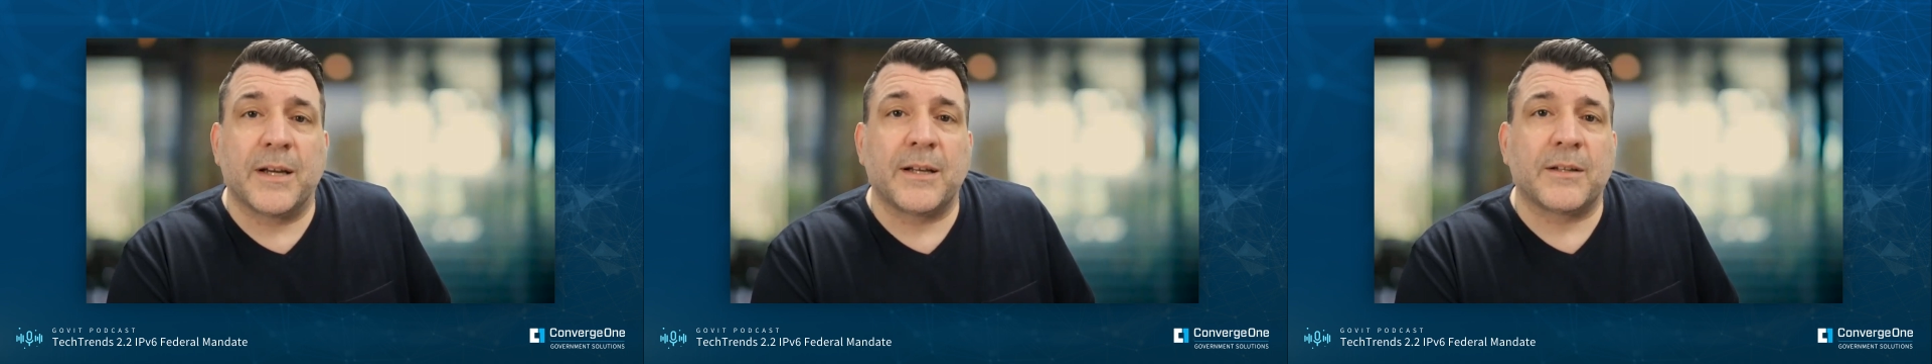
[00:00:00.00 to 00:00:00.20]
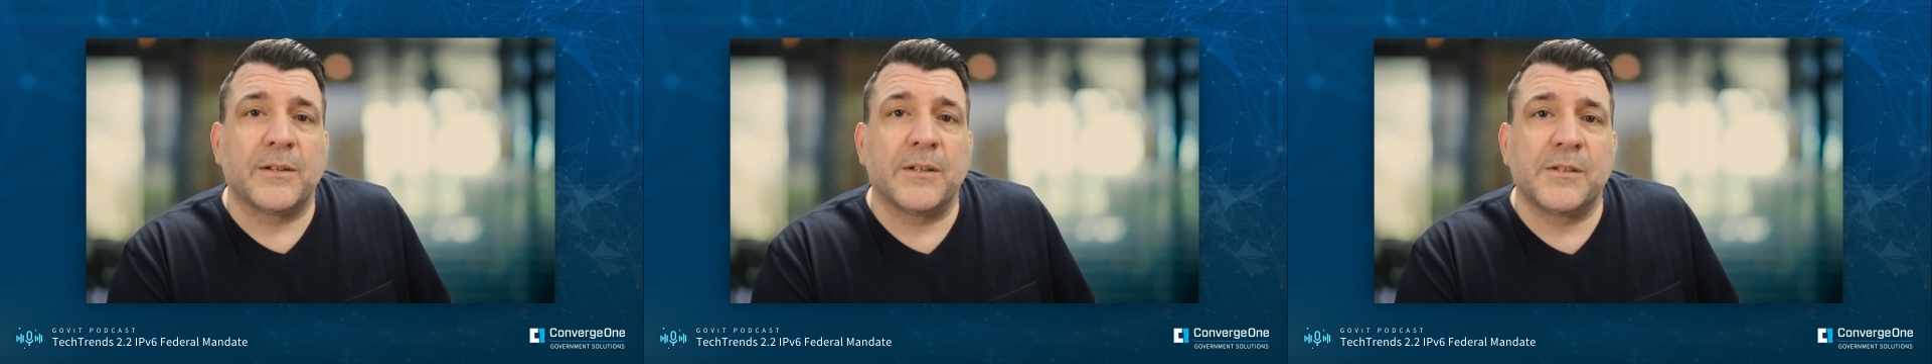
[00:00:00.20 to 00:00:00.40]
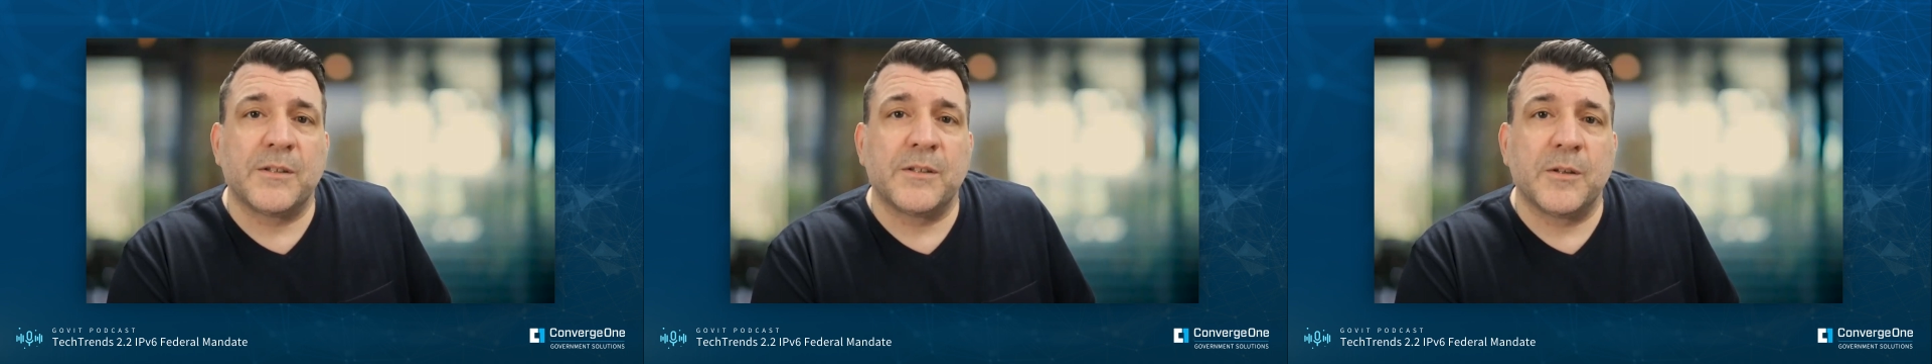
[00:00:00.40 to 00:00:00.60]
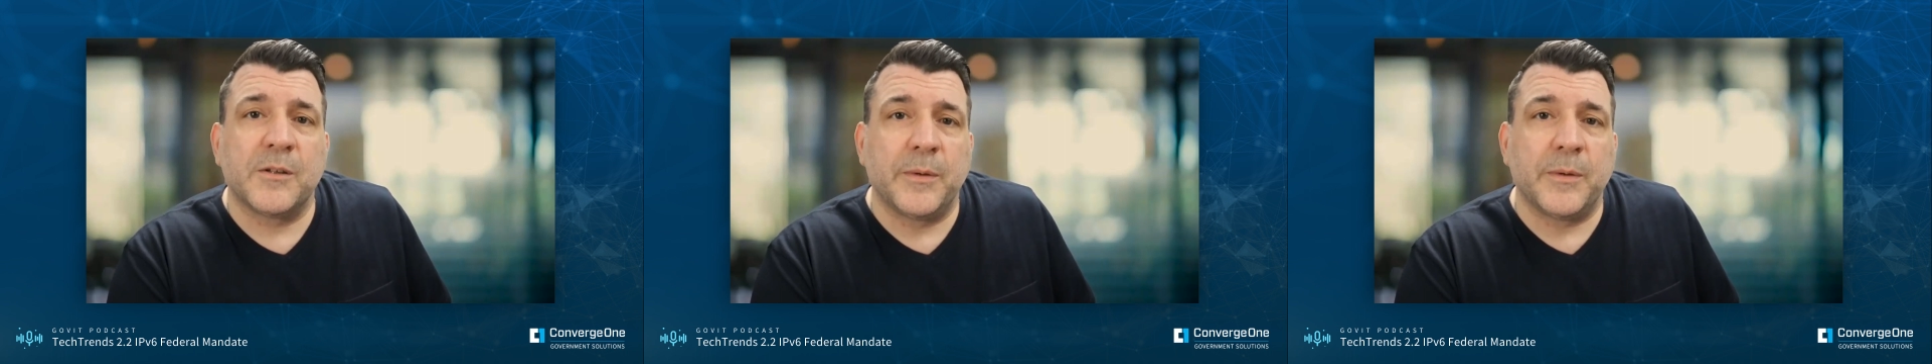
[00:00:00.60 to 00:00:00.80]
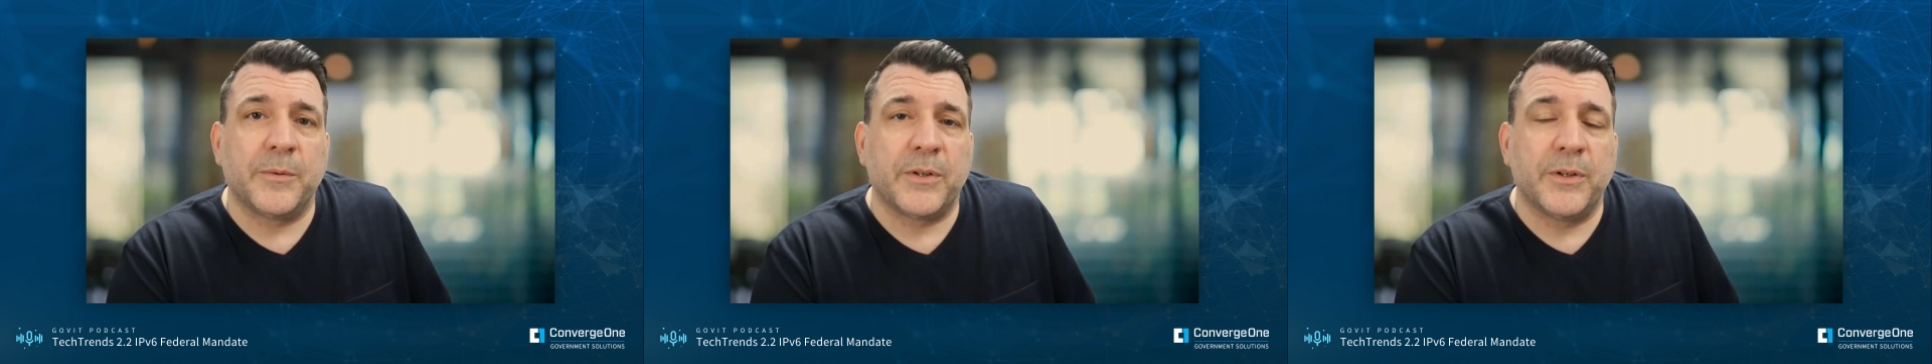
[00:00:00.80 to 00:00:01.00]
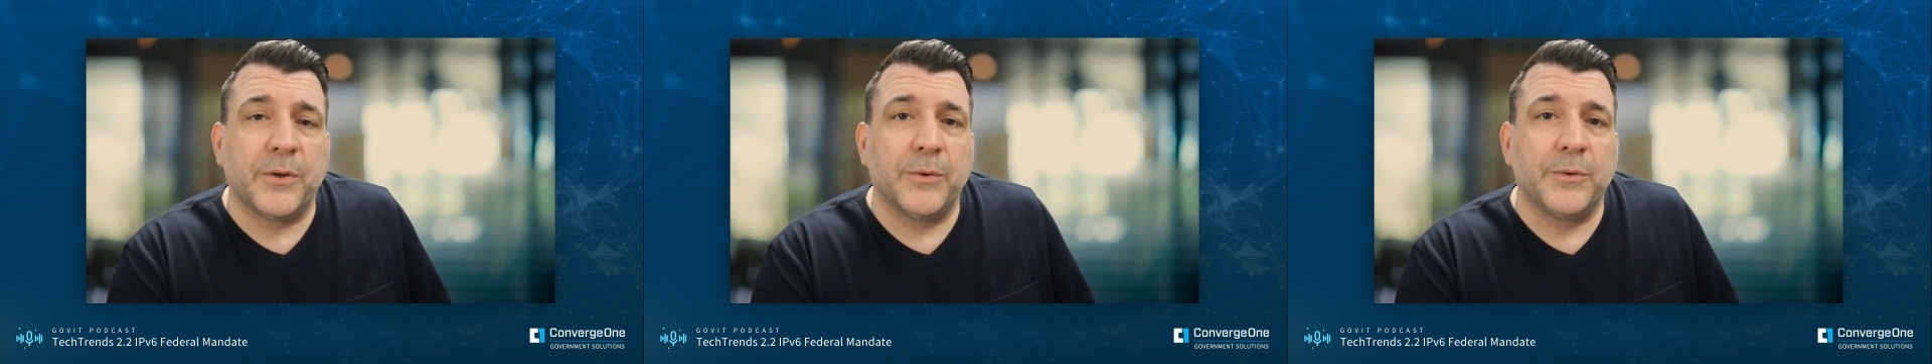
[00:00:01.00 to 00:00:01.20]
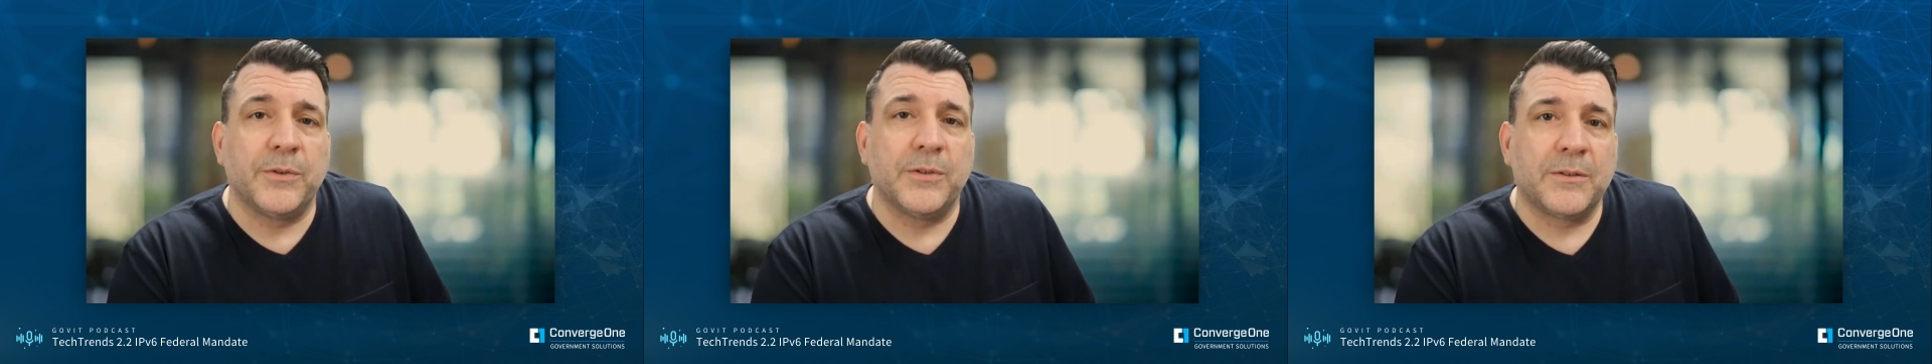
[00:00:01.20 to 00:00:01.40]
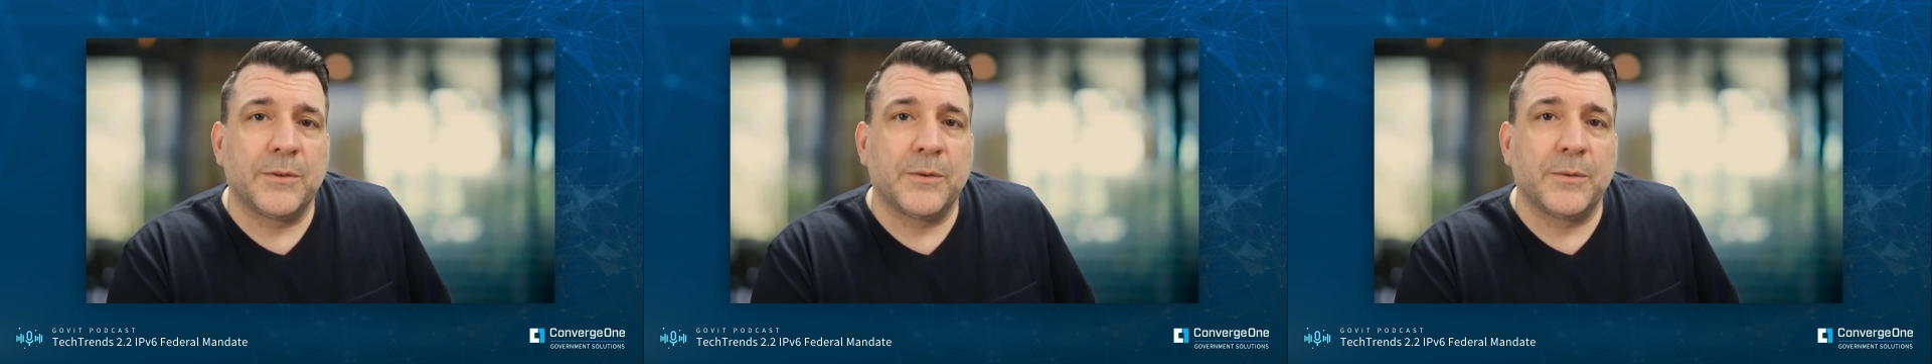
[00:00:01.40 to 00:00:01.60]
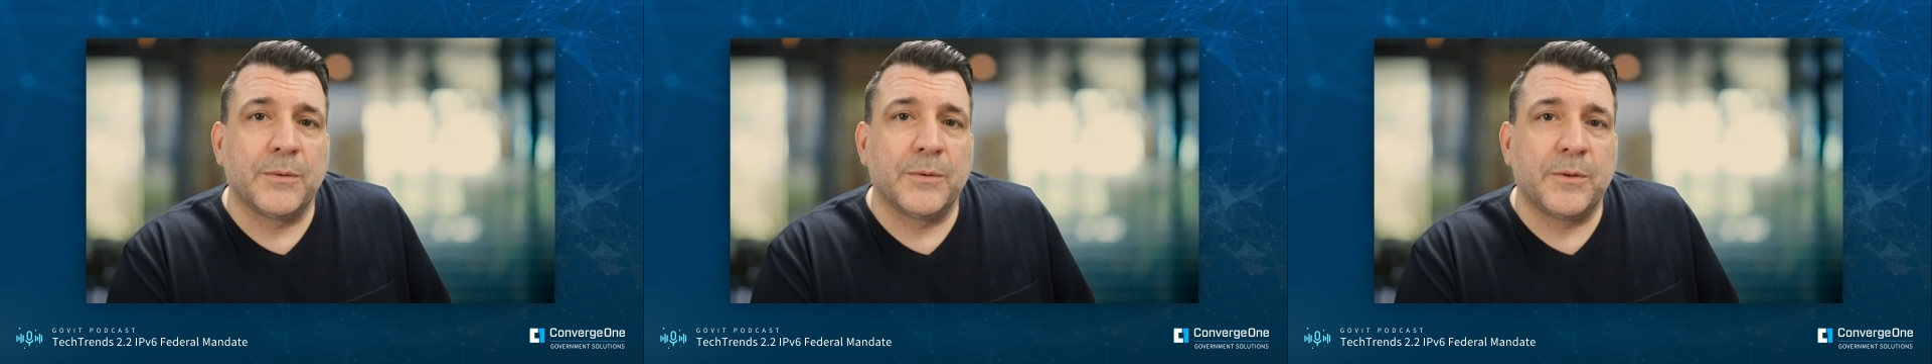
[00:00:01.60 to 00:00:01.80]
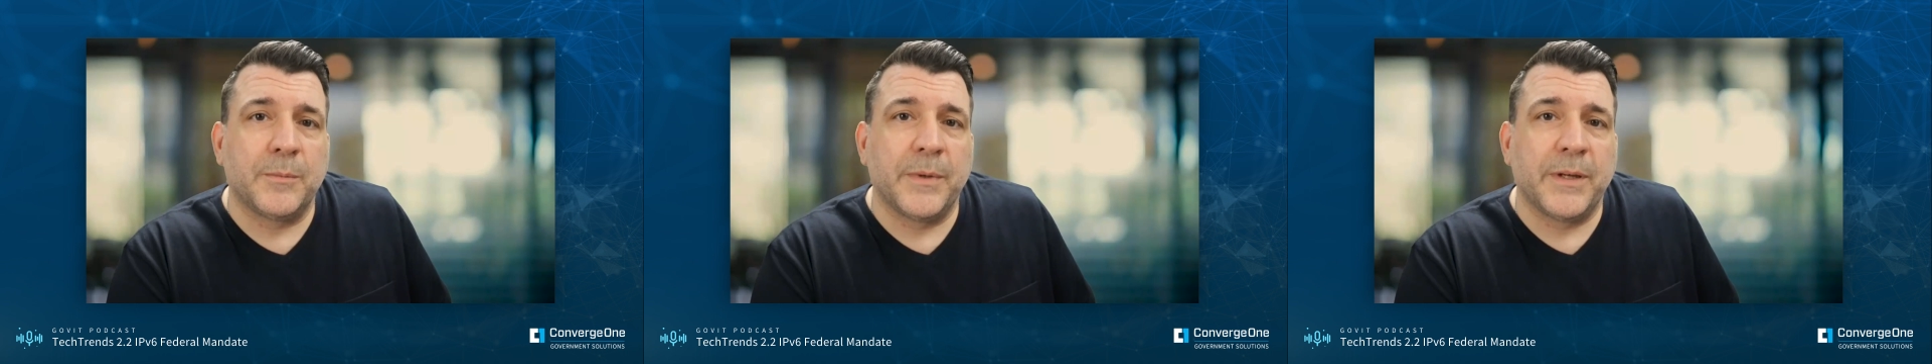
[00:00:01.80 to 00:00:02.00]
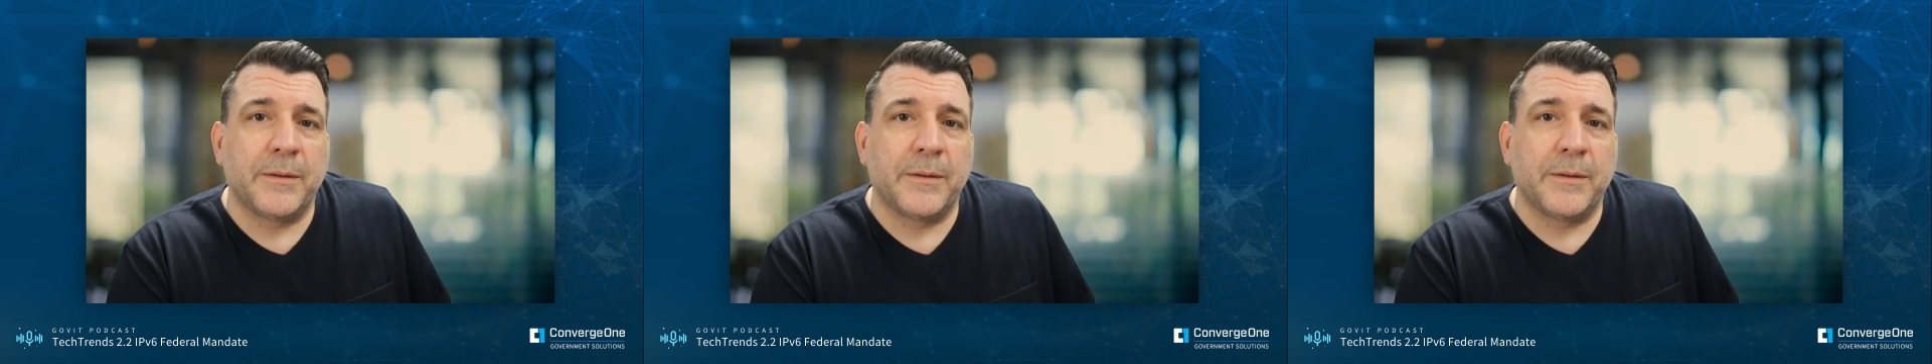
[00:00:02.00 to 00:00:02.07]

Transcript: checklist that people can use to